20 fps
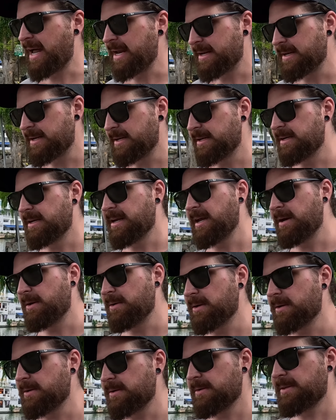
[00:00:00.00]
but it
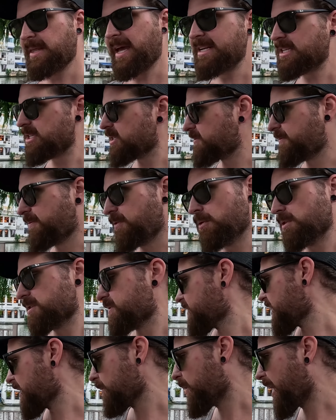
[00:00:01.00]
they just
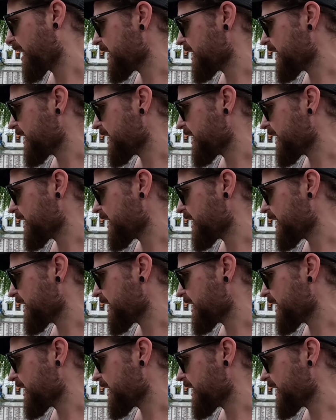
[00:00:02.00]
forced their